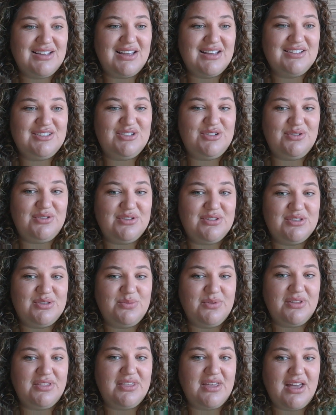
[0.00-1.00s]
students
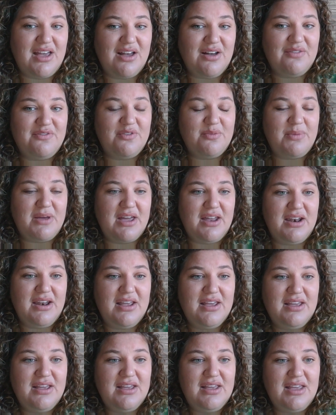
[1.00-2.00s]
with the alphabet
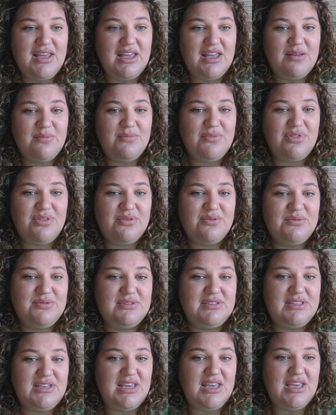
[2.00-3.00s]
M through
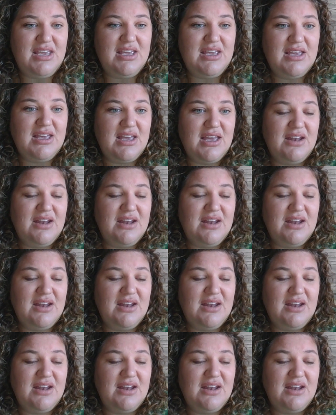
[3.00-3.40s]
Z.